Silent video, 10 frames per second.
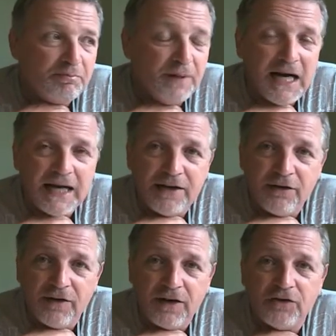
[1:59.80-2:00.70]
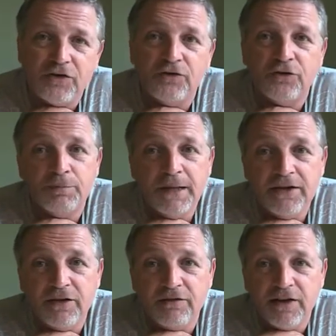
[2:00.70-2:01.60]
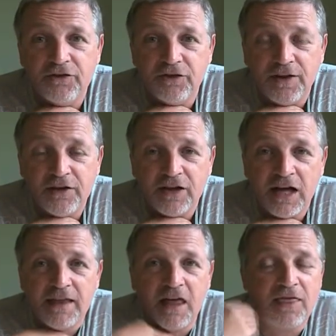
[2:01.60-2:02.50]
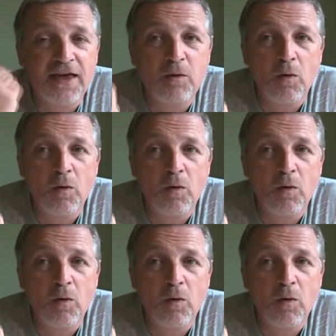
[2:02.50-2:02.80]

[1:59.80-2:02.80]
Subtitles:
parking offences and speeding offences, things like that. They